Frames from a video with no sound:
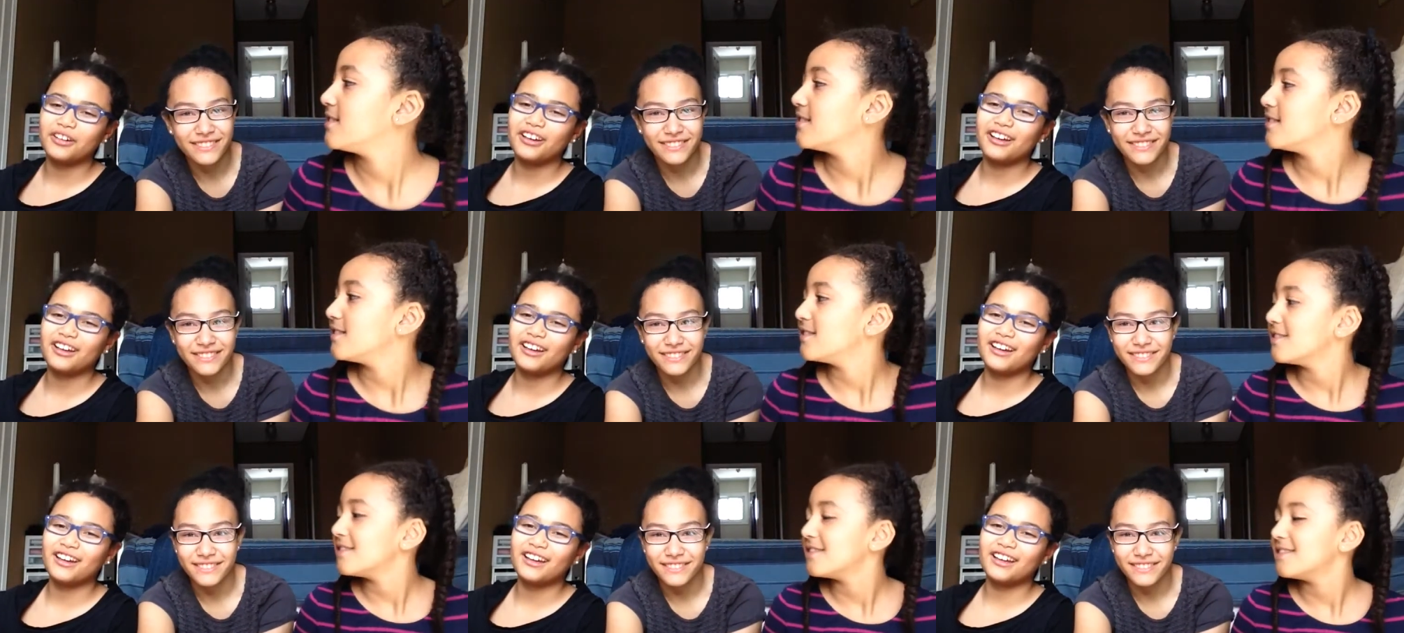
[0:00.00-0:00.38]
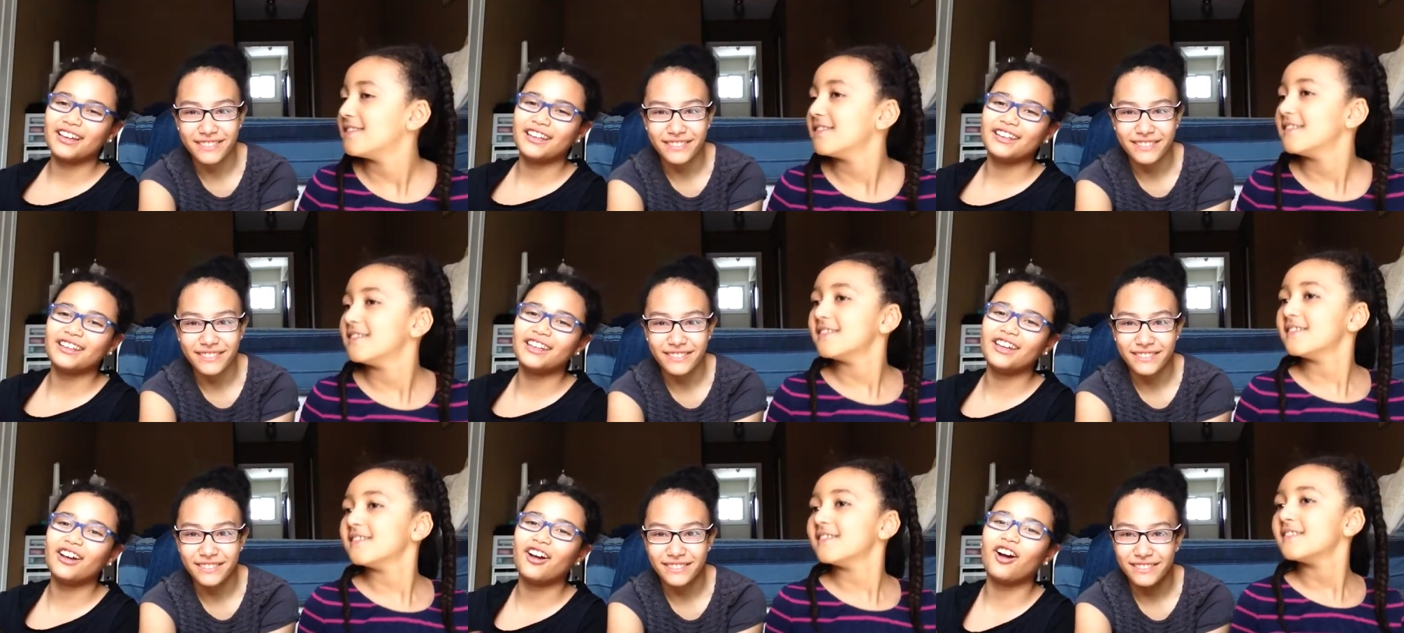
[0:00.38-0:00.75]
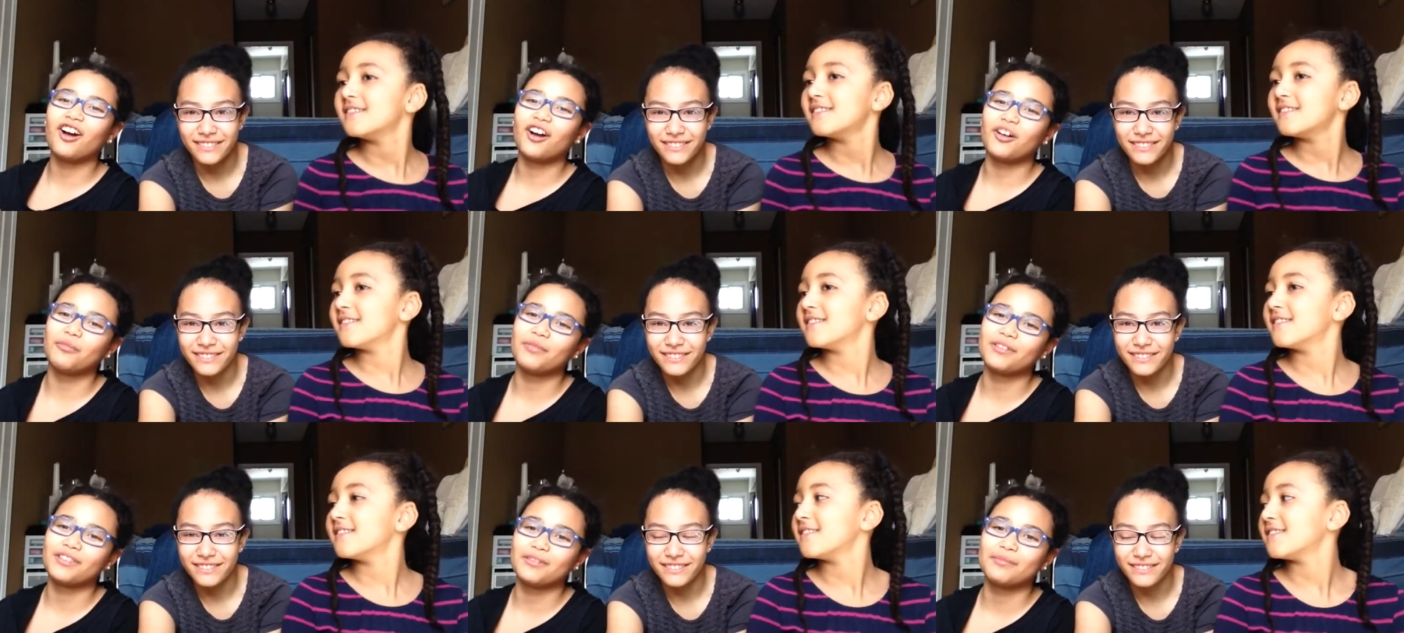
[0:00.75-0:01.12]
Speaker 1: uh, in the
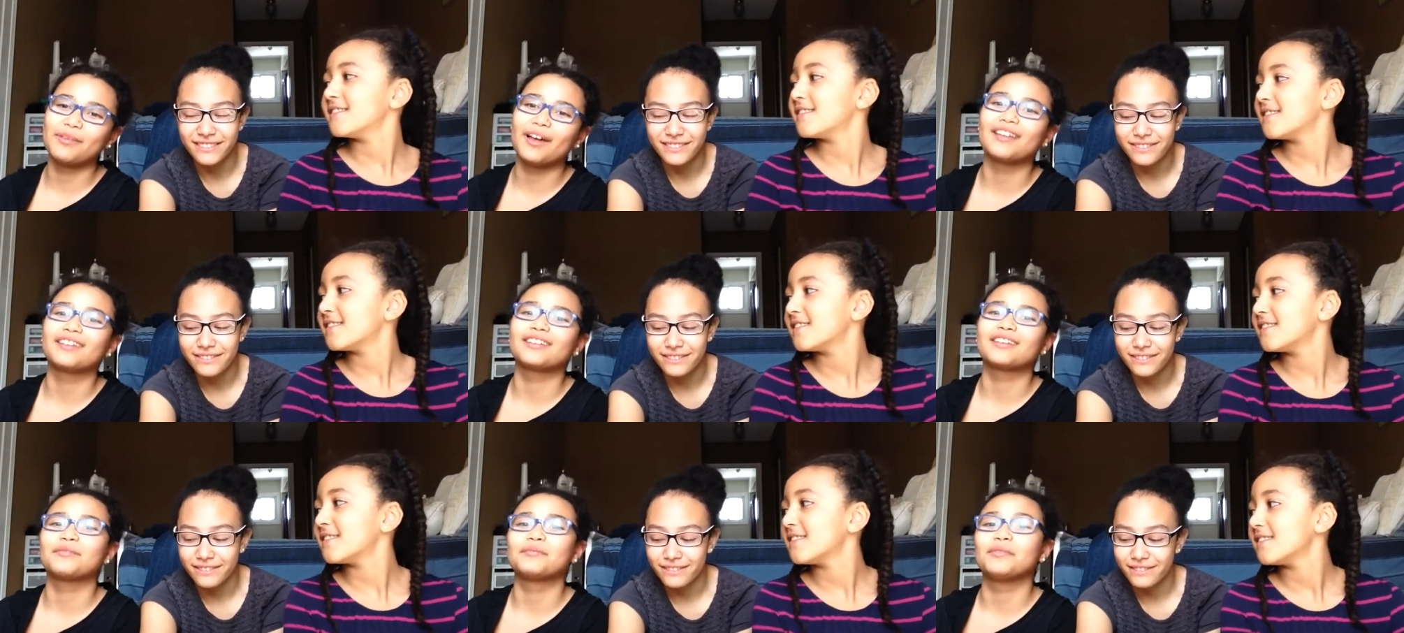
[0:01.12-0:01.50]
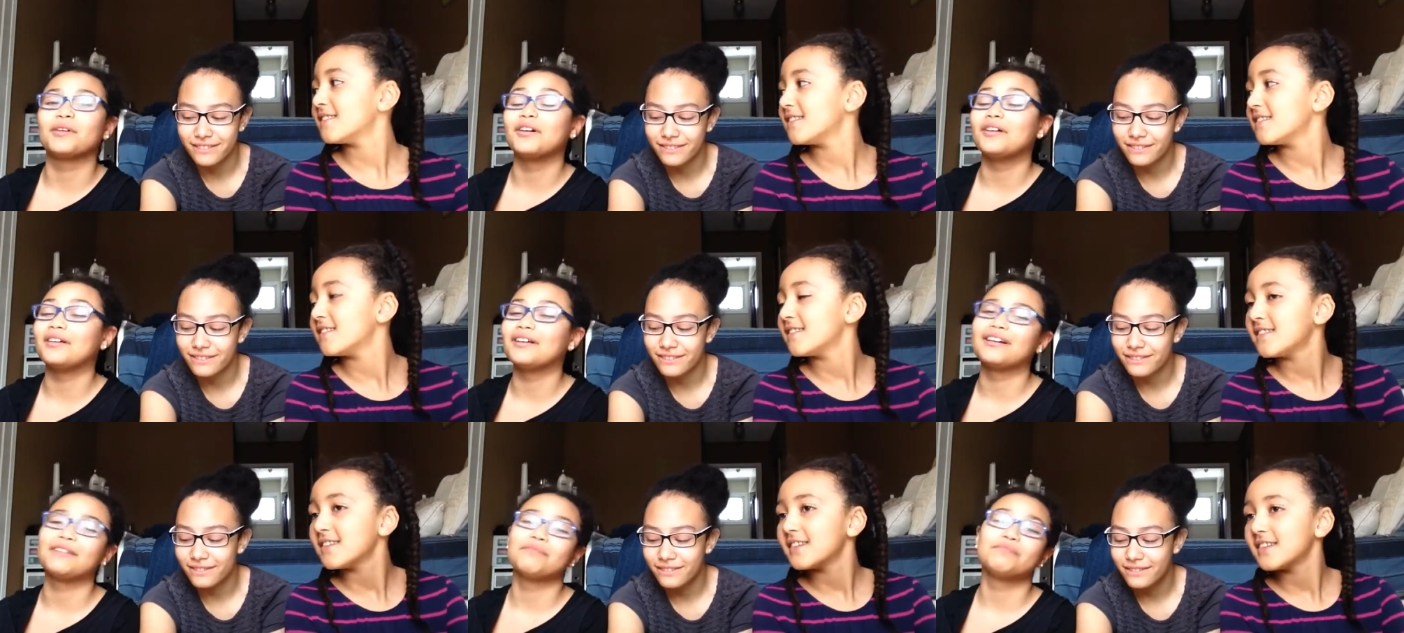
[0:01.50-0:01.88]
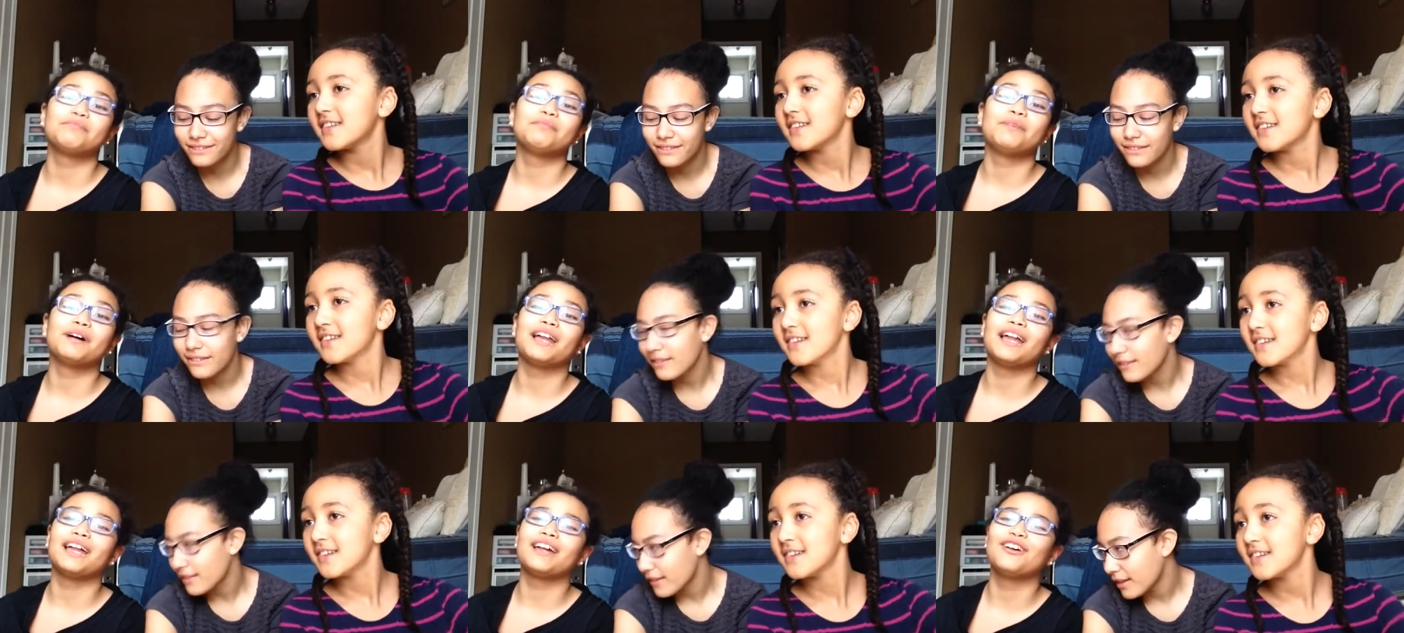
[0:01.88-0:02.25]
arm with a basketball,
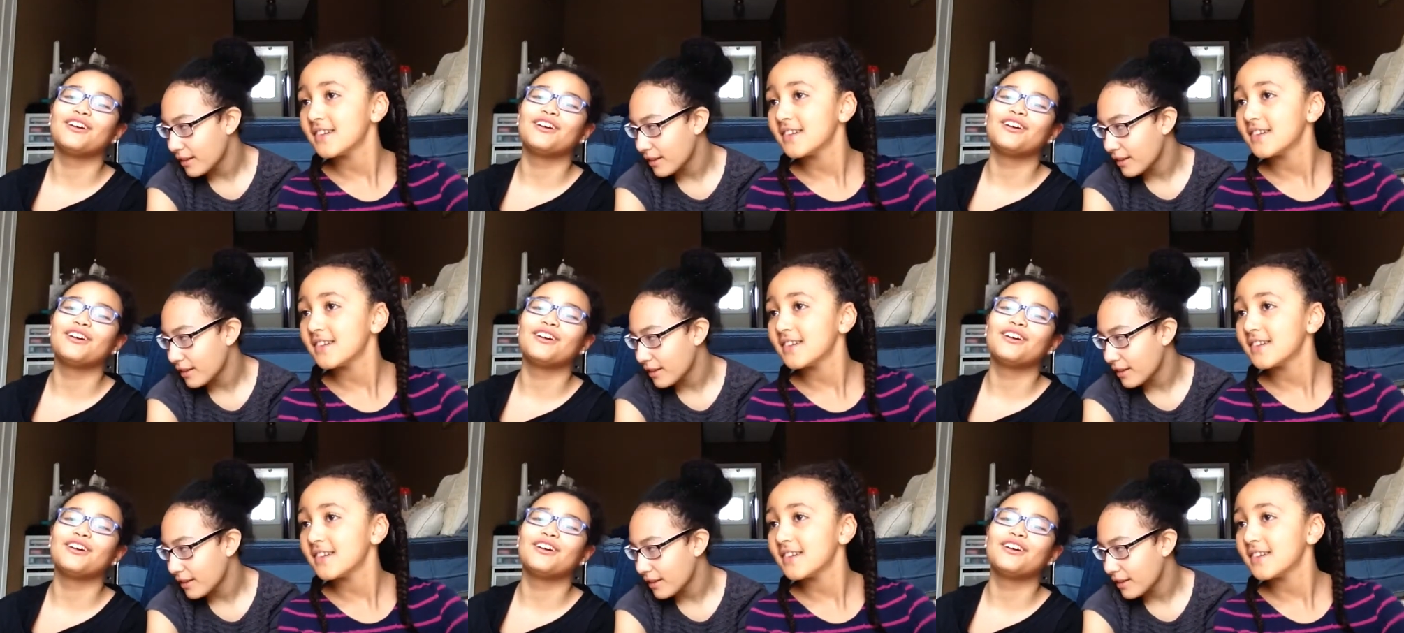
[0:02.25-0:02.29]
by.